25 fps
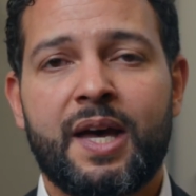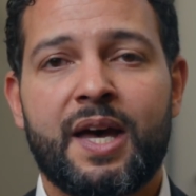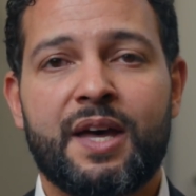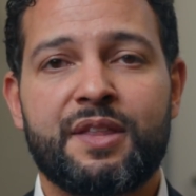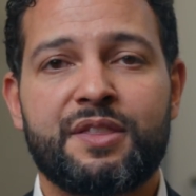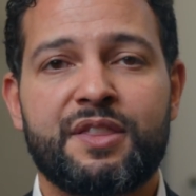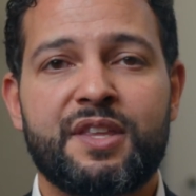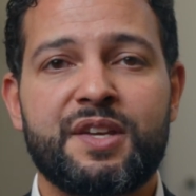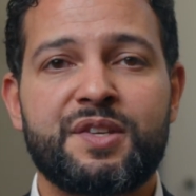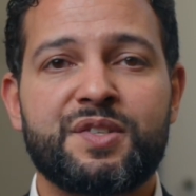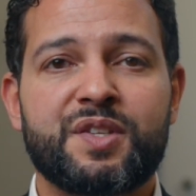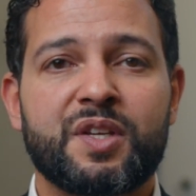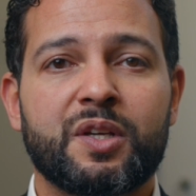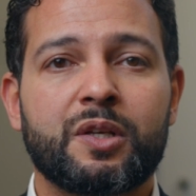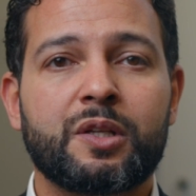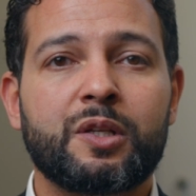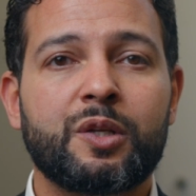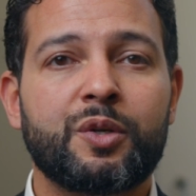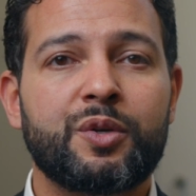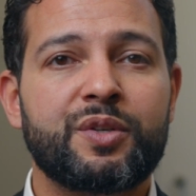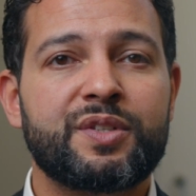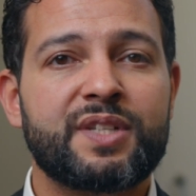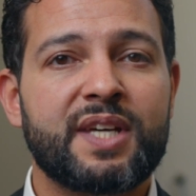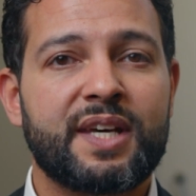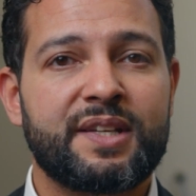and these
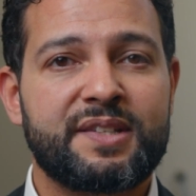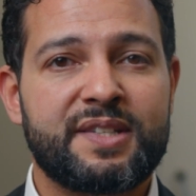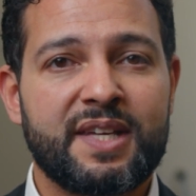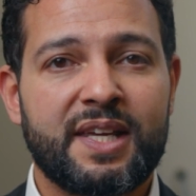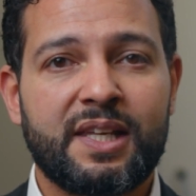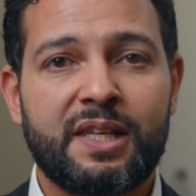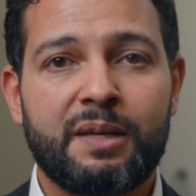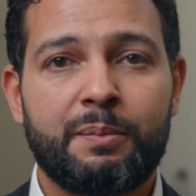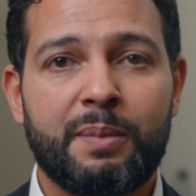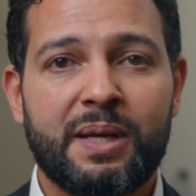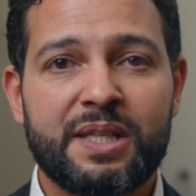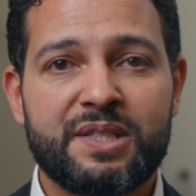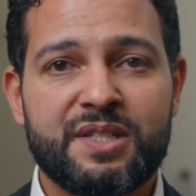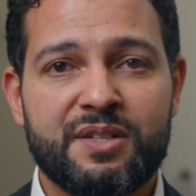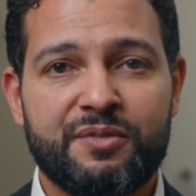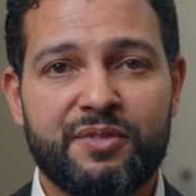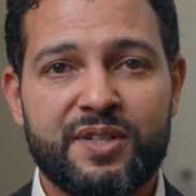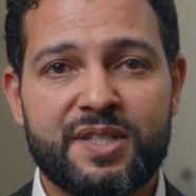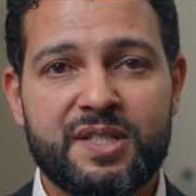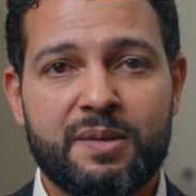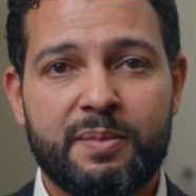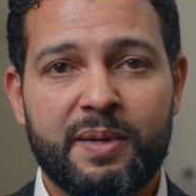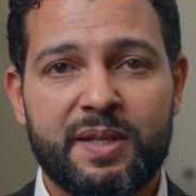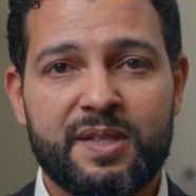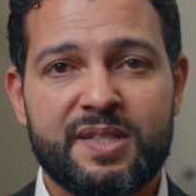include a daily
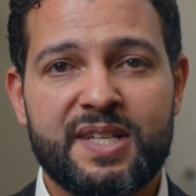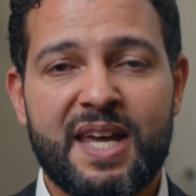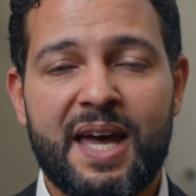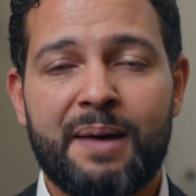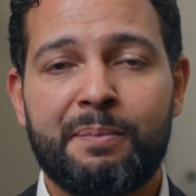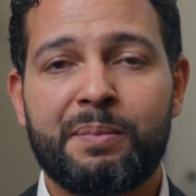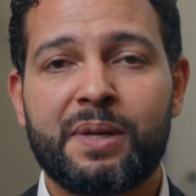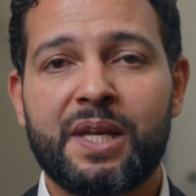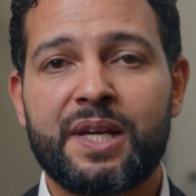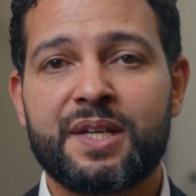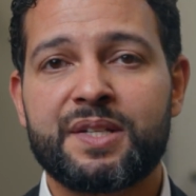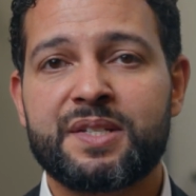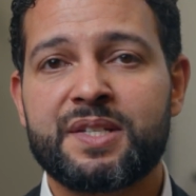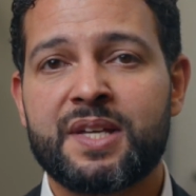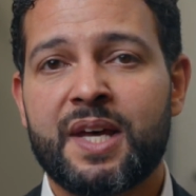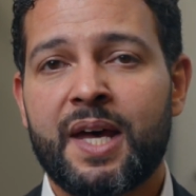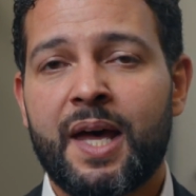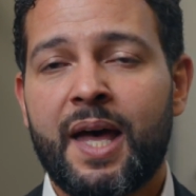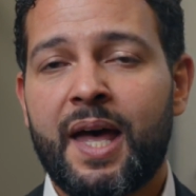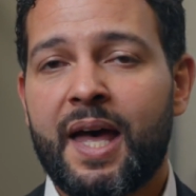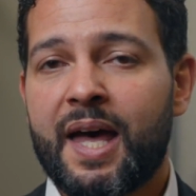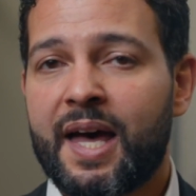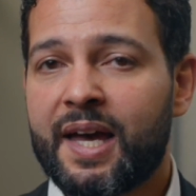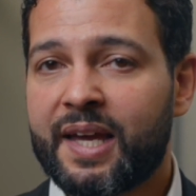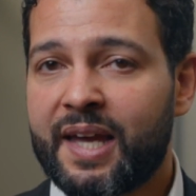multivitamin tablet,
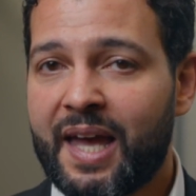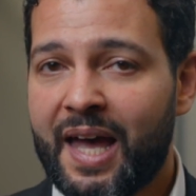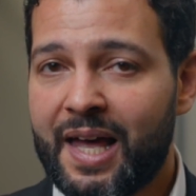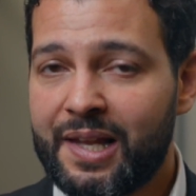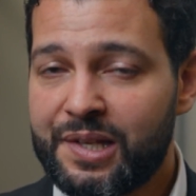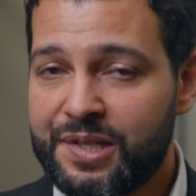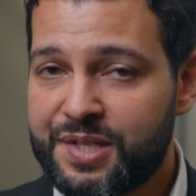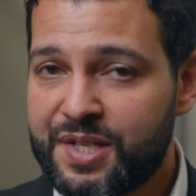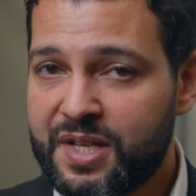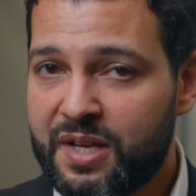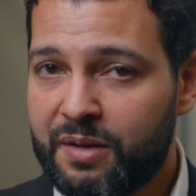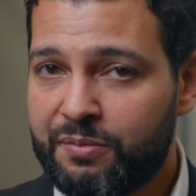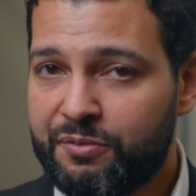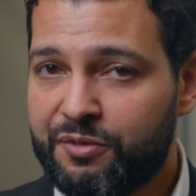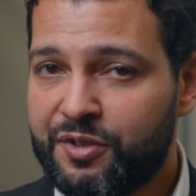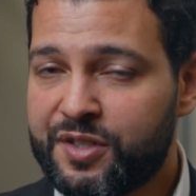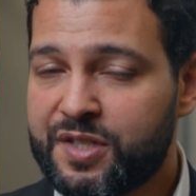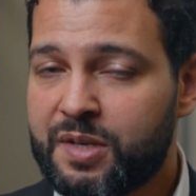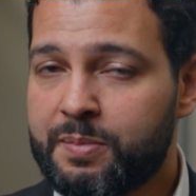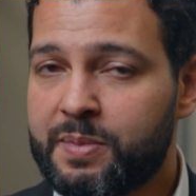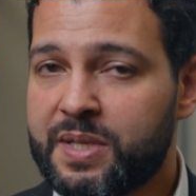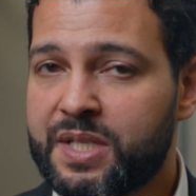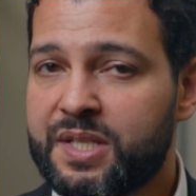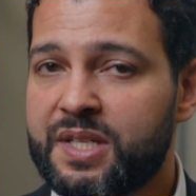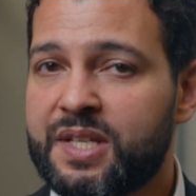a calcium
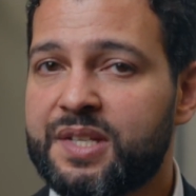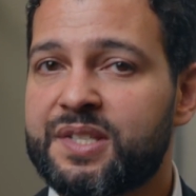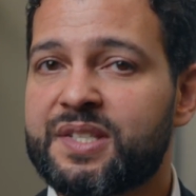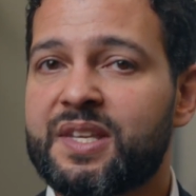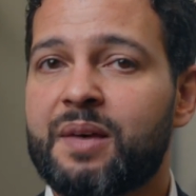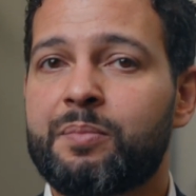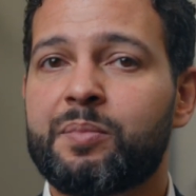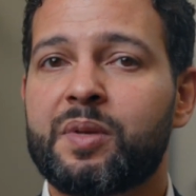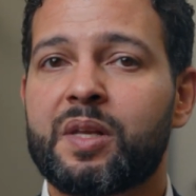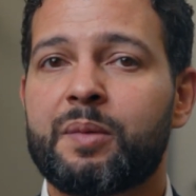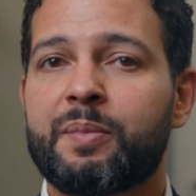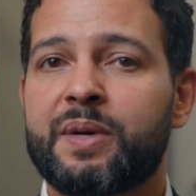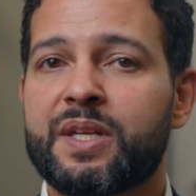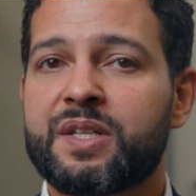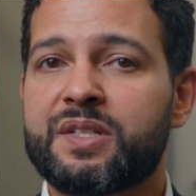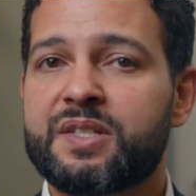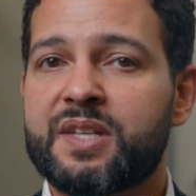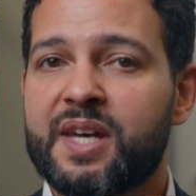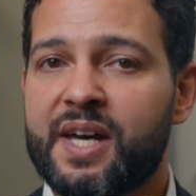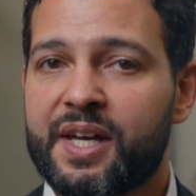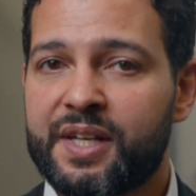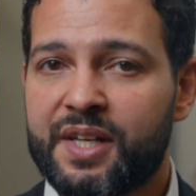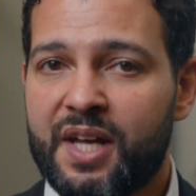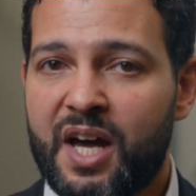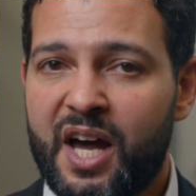vitamin D supplement,
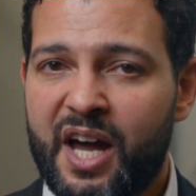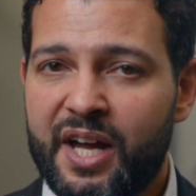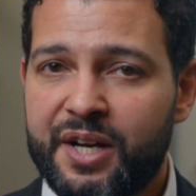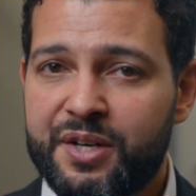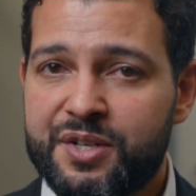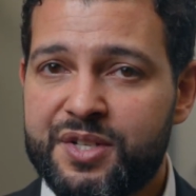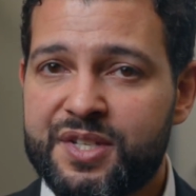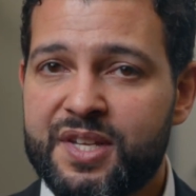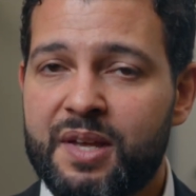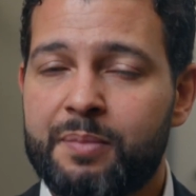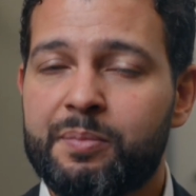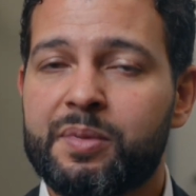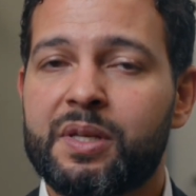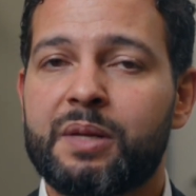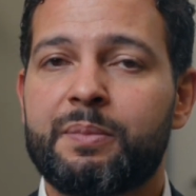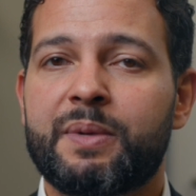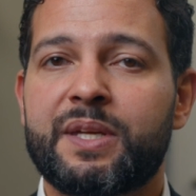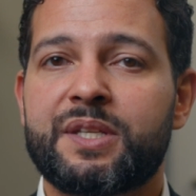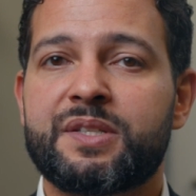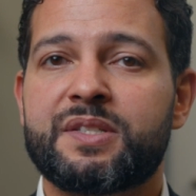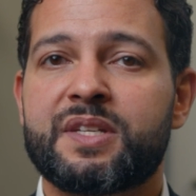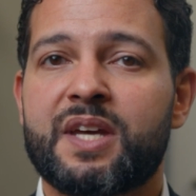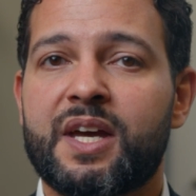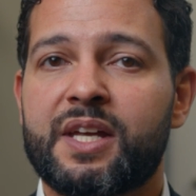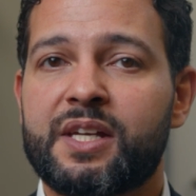an iron
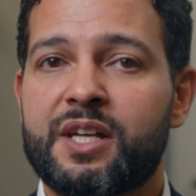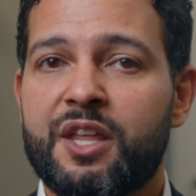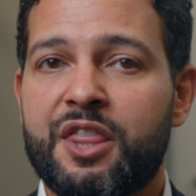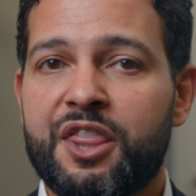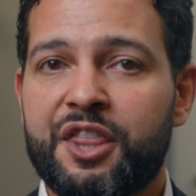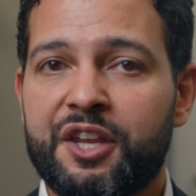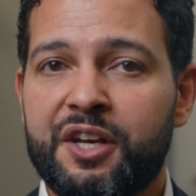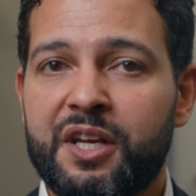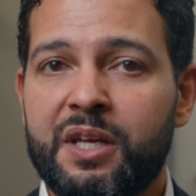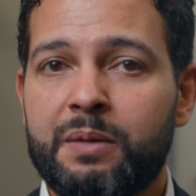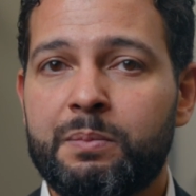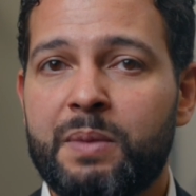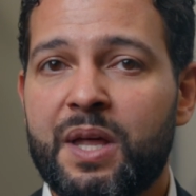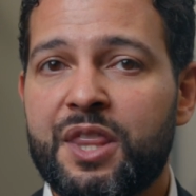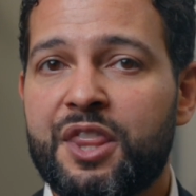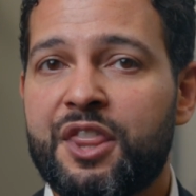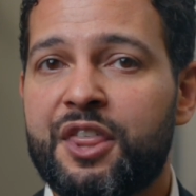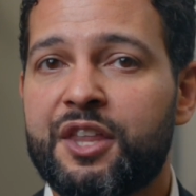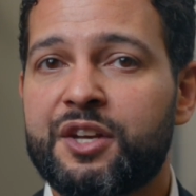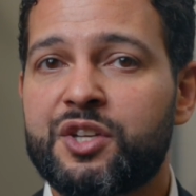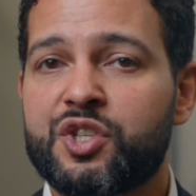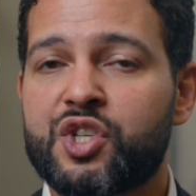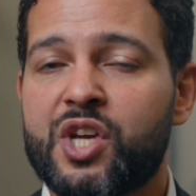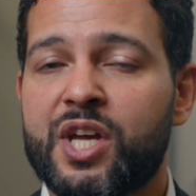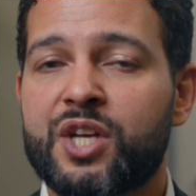supplement, and a
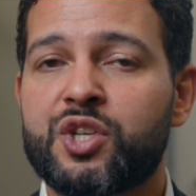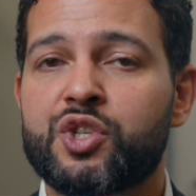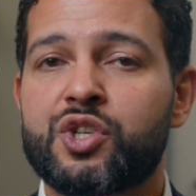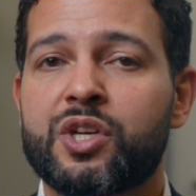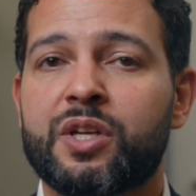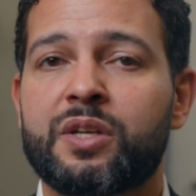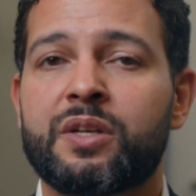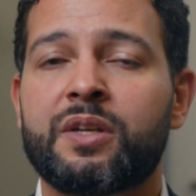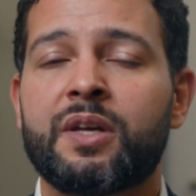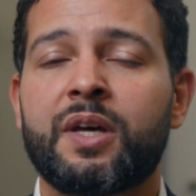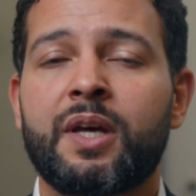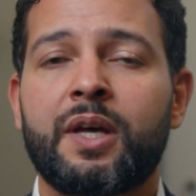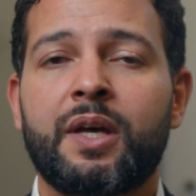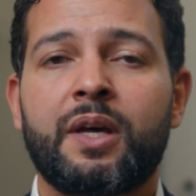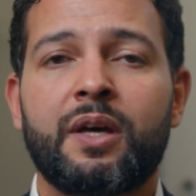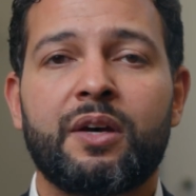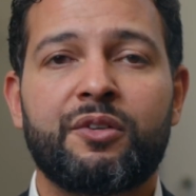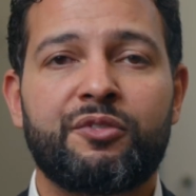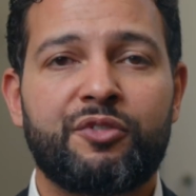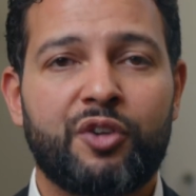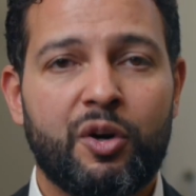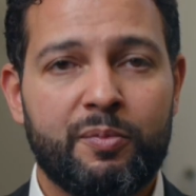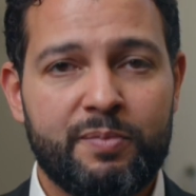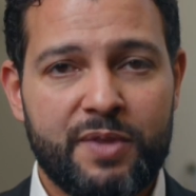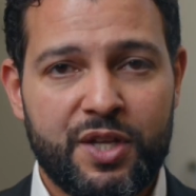3-month injection
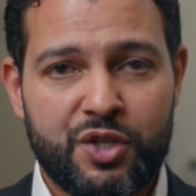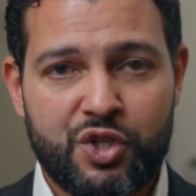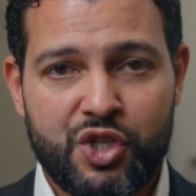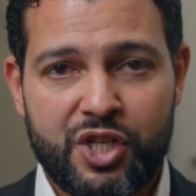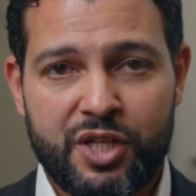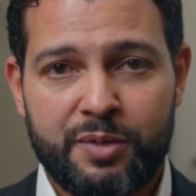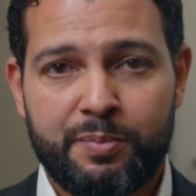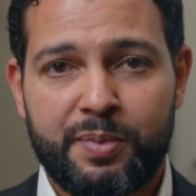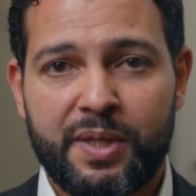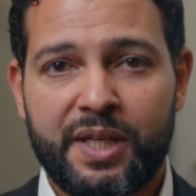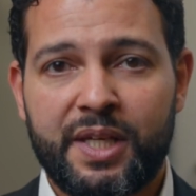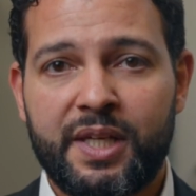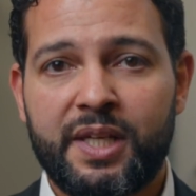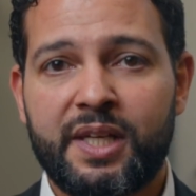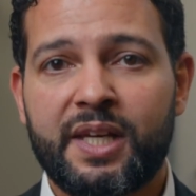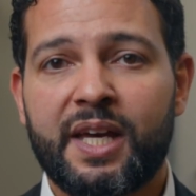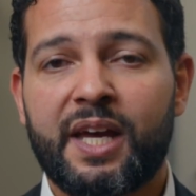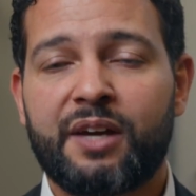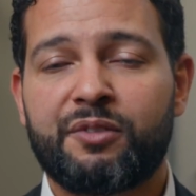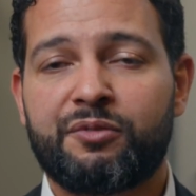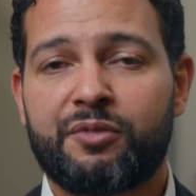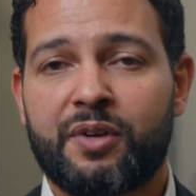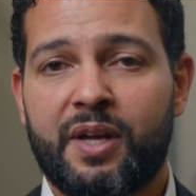from the GP